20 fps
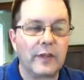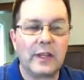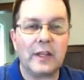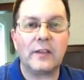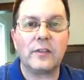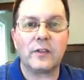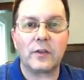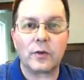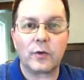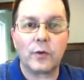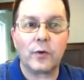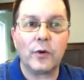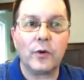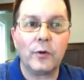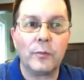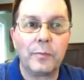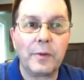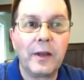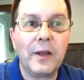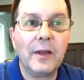in the
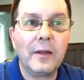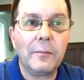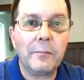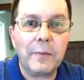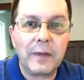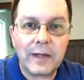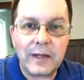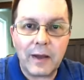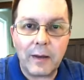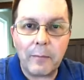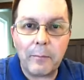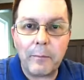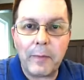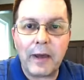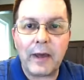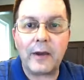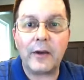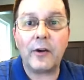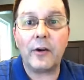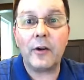group become
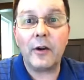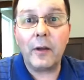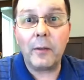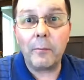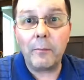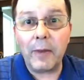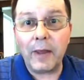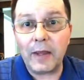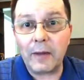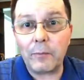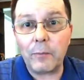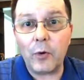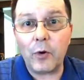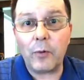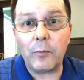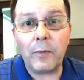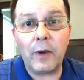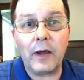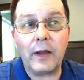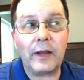better, make more
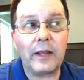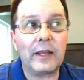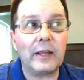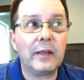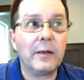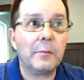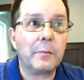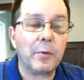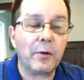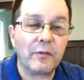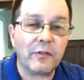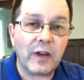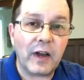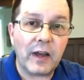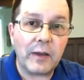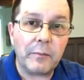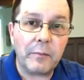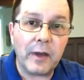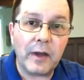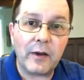money,
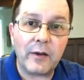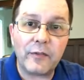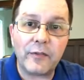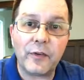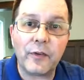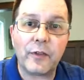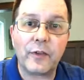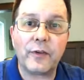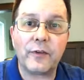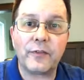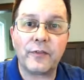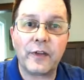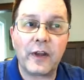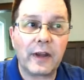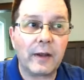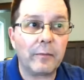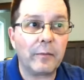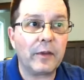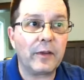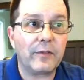provide better for their
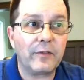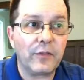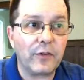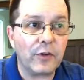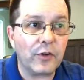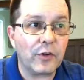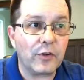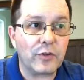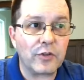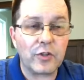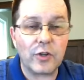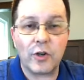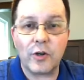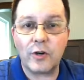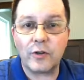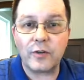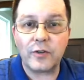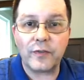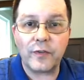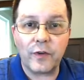family, for your
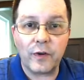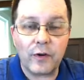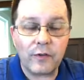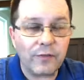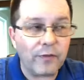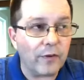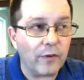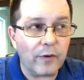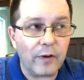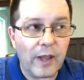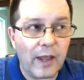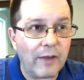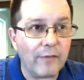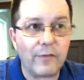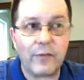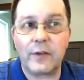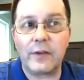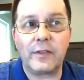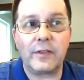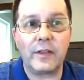church, for
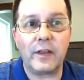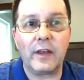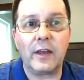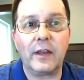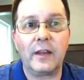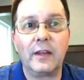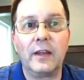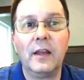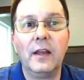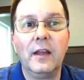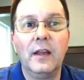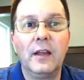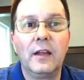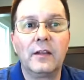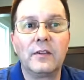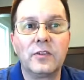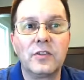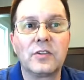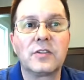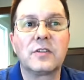everything.
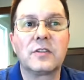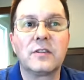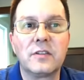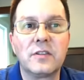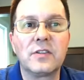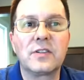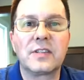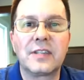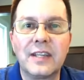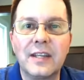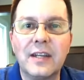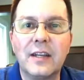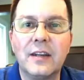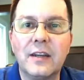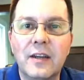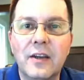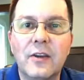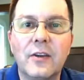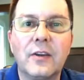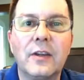Just get in
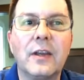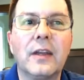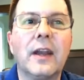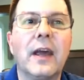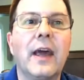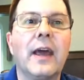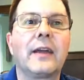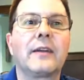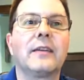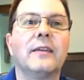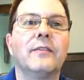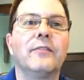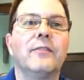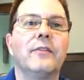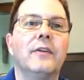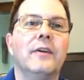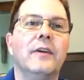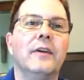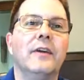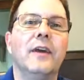here and get active.
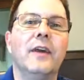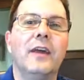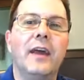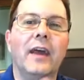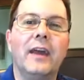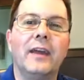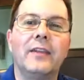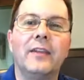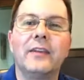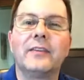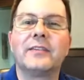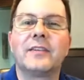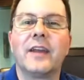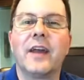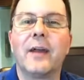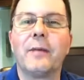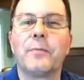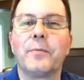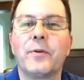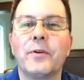Hey, listen,
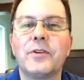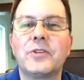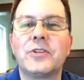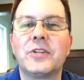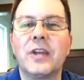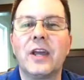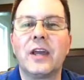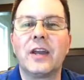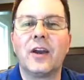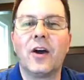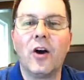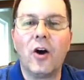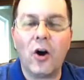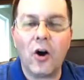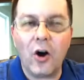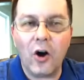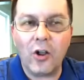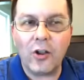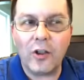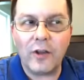I appreciate
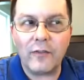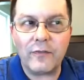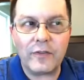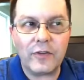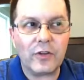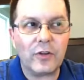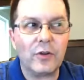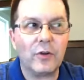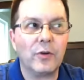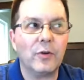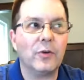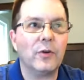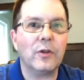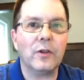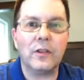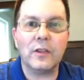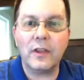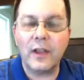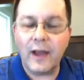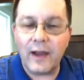all of you.
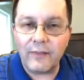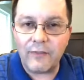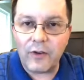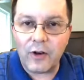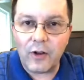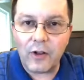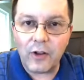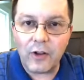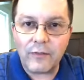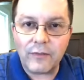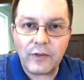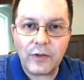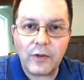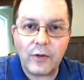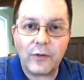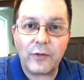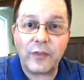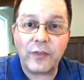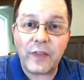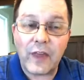Love all of
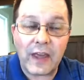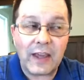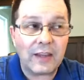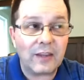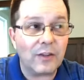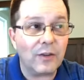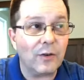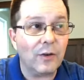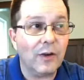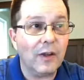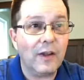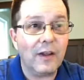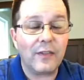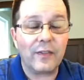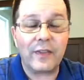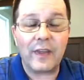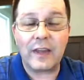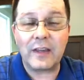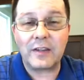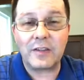you. Thank you.
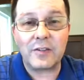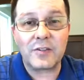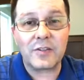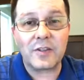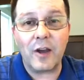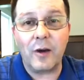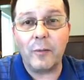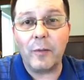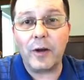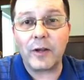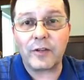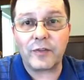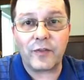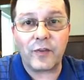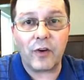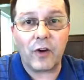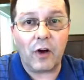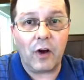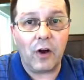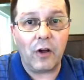Thank you so much
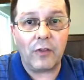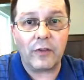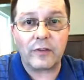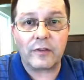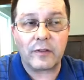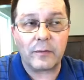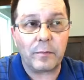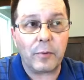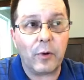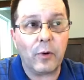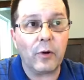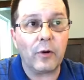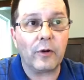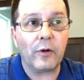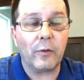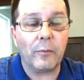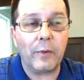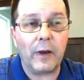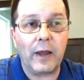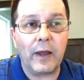for all the support
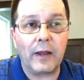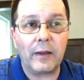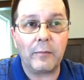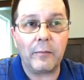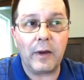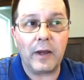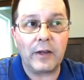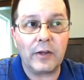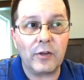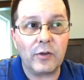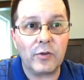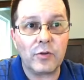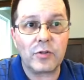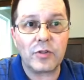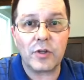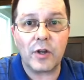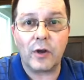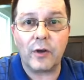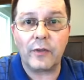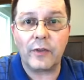on my new
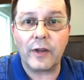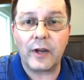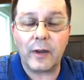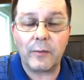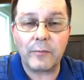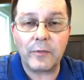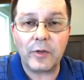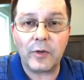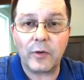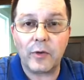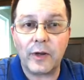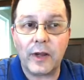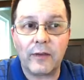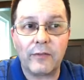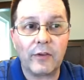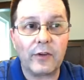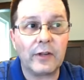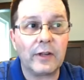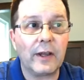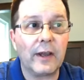show that I'm doing
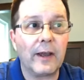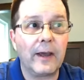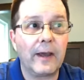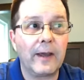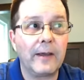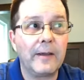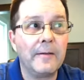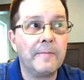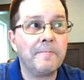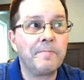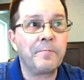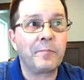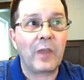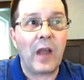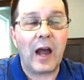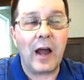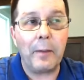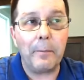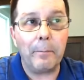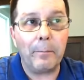every day.
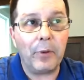I'm